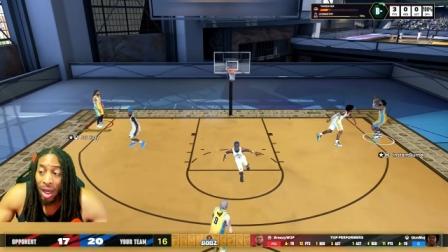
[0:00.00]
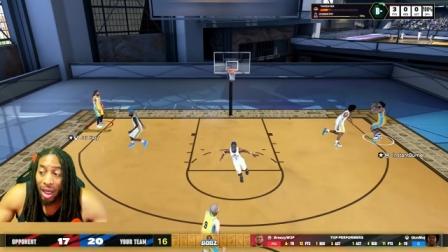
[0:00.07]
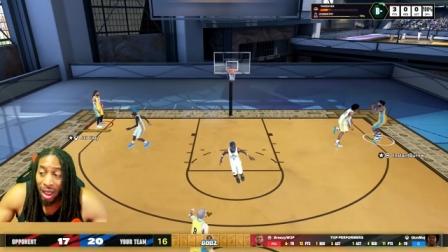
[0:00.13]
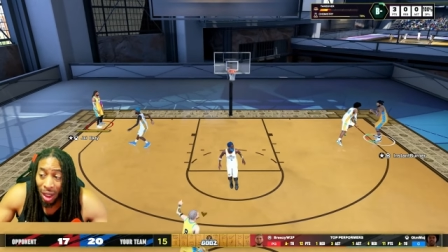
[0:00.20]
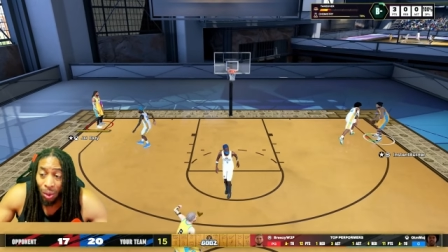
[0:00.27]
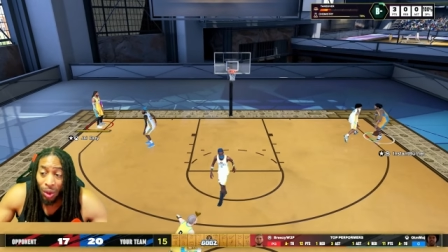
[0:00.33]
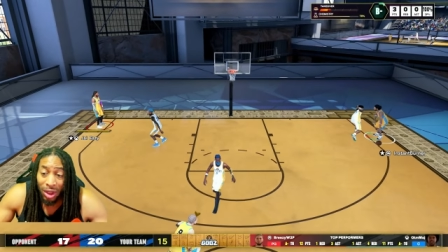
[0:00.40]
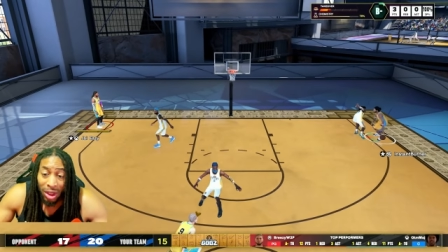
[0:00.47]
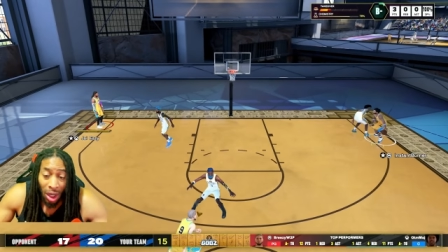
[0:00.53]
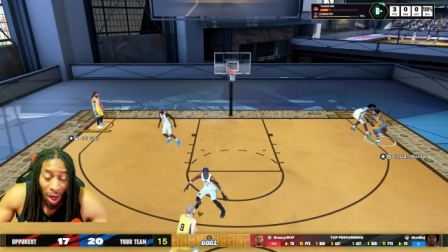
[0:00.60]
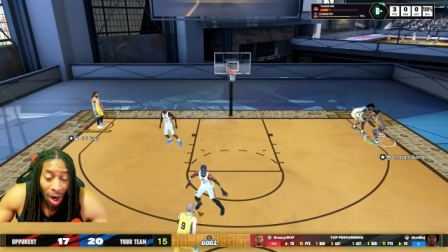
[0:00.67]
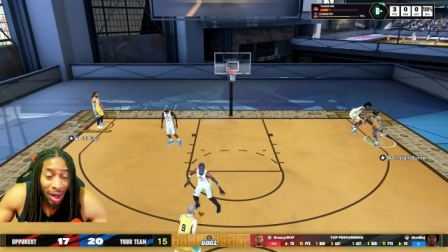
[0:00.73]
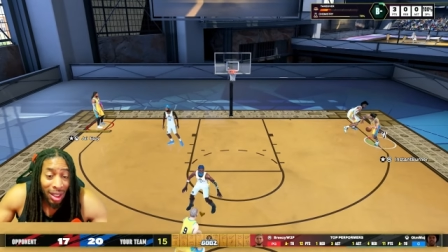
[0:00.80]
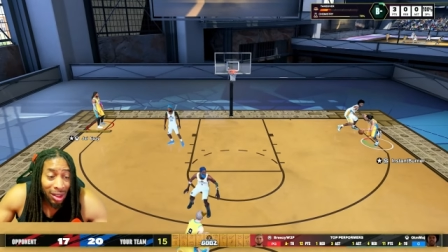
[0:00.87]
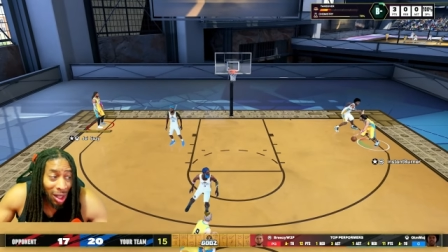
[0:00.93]
it was
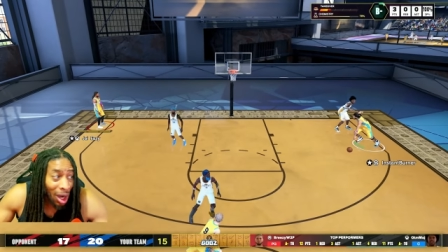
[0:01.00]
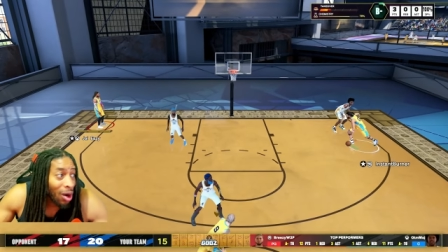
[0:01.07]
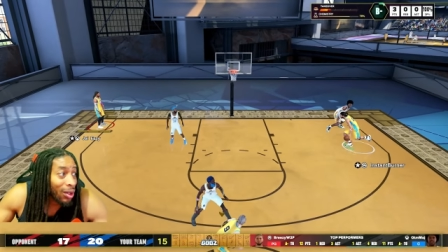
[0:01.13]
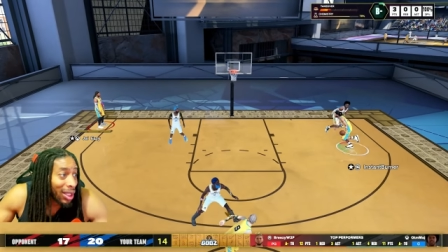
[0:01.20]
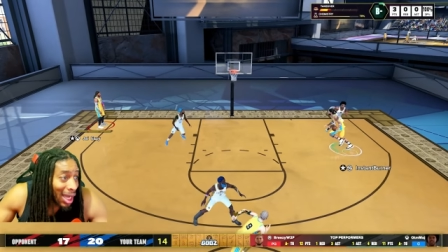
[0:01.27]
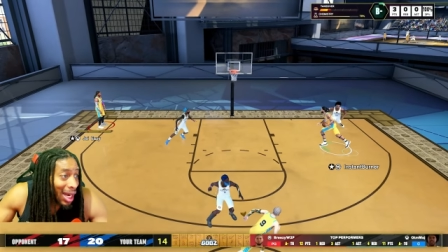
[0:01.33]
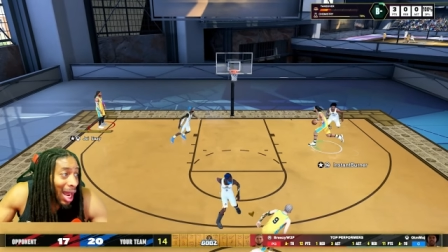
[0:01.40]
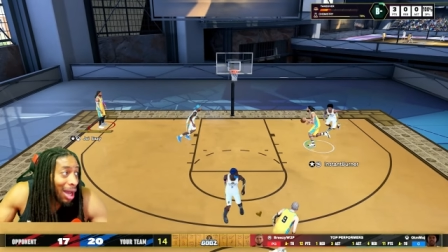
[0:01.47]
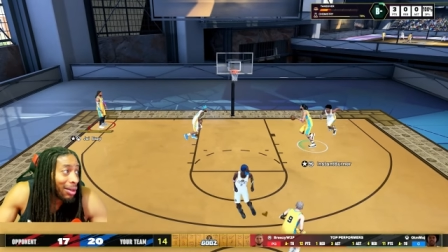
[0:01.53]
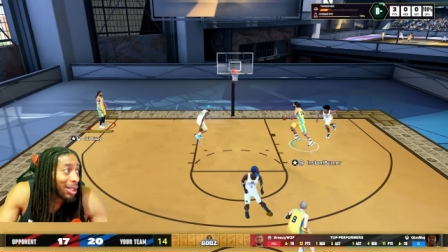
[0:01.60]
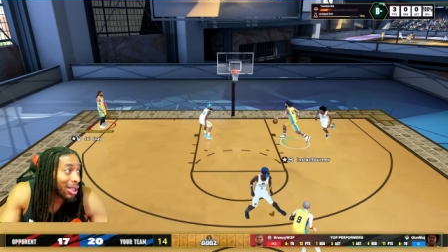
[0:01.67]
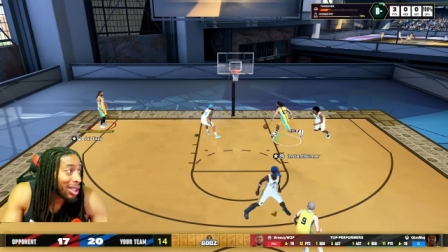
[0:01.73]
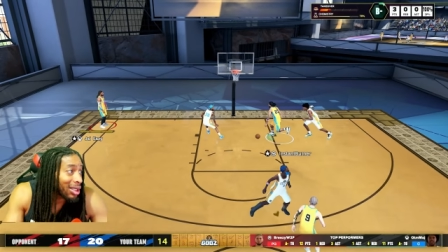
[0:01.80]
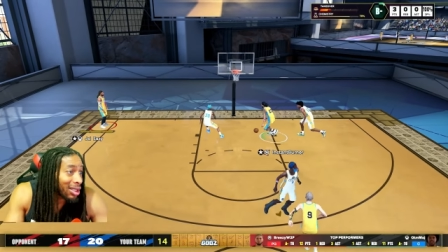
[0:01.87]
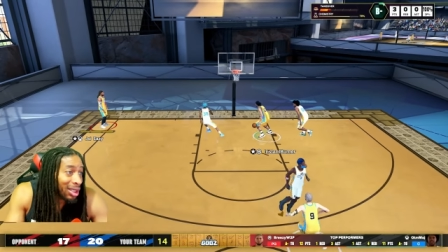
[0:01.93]
hard as all get out to
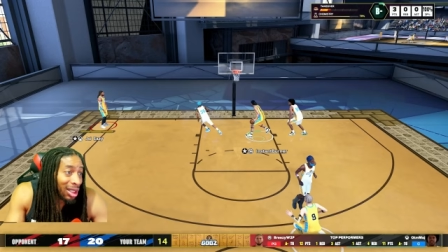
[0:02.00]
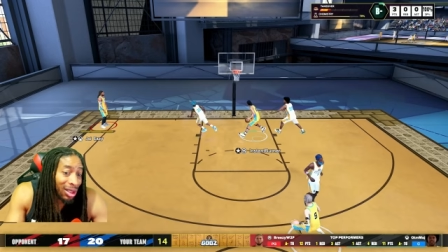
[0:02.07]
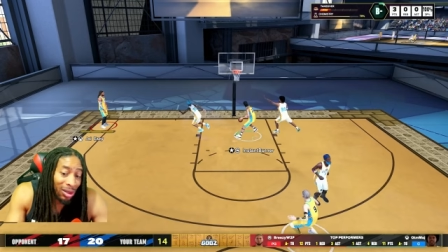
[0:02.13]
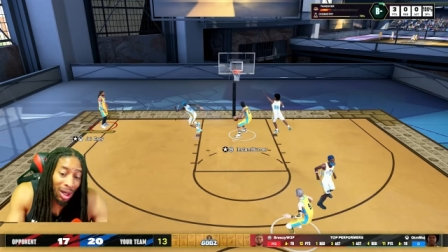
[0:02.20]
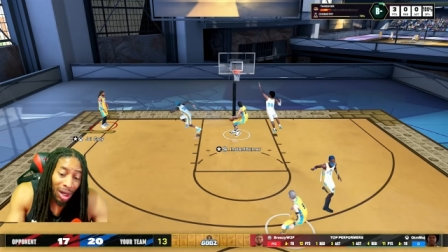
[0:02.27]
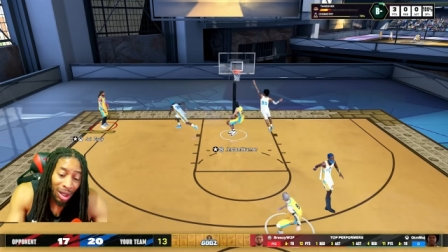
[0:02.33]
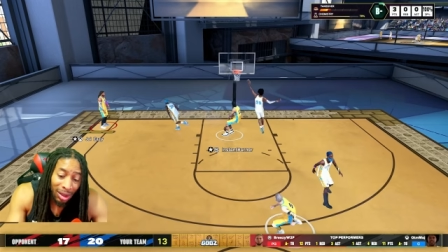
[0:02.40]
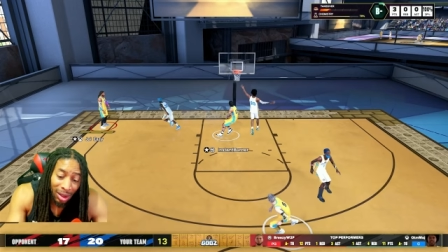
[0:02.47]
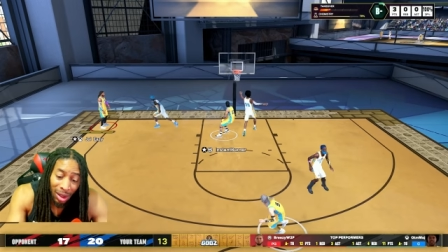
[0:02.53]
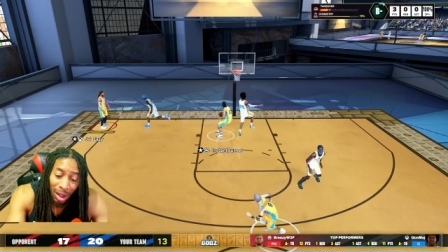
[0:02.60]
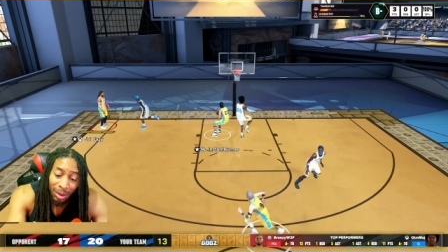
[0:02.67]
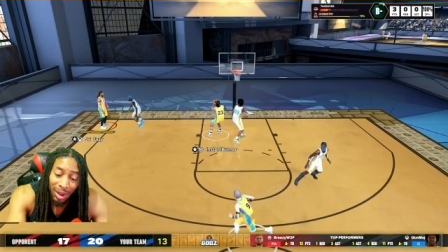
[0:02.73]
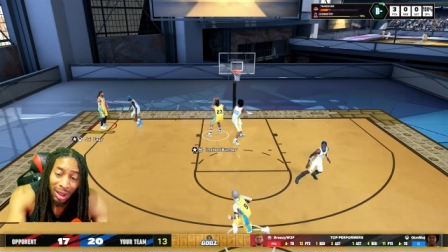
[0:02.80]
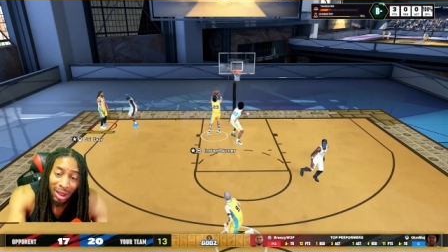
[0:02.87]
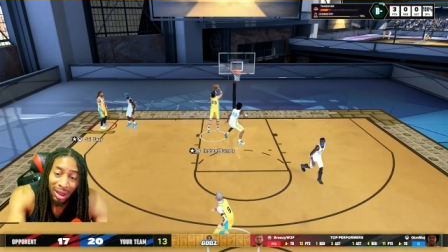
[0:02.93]
get six uh,
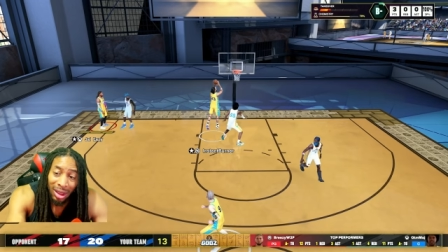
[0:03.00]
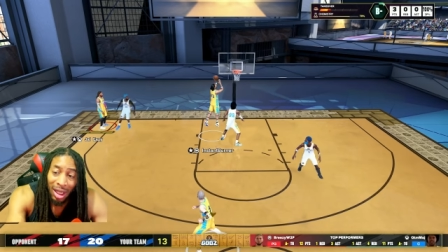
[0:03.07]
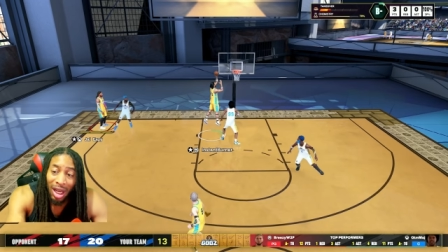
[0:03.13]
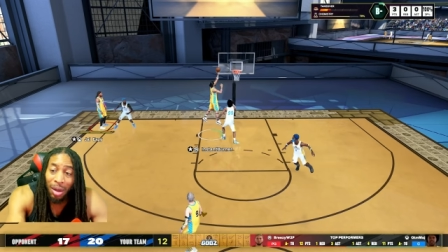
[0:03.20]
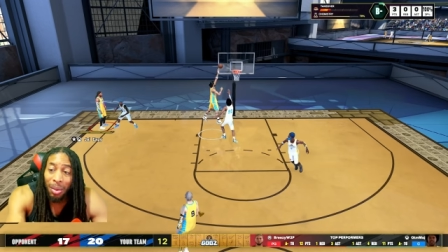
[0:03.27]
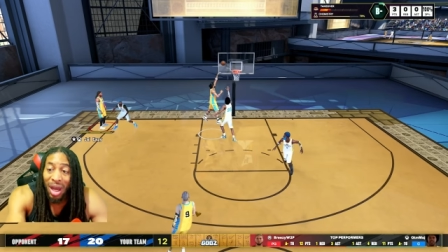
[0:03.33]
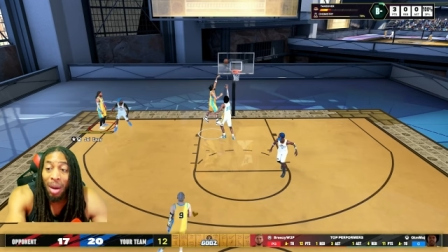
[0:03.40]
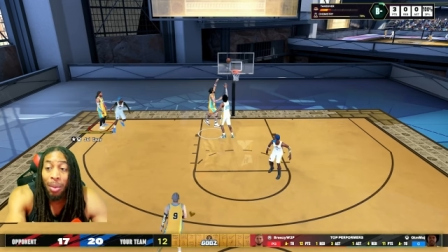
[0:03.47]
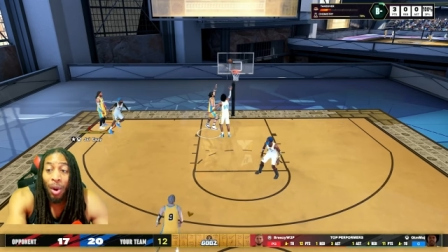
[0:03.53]
dubs in this thing, man.